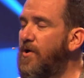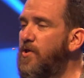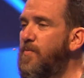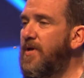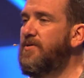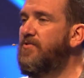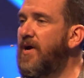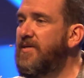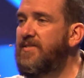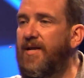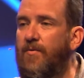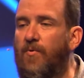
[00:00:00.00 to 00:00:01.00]
you may try to
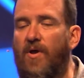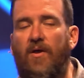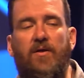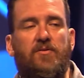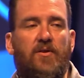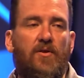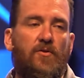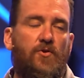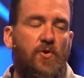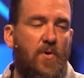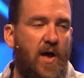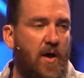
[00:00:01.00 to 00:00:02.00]
say, well, Do you
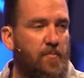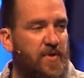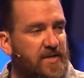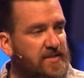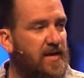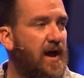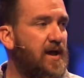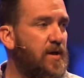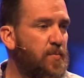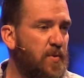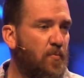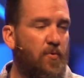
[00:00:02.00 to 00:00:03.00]
know how busy I am
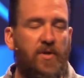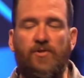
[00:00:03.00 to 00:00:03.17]
in the morning?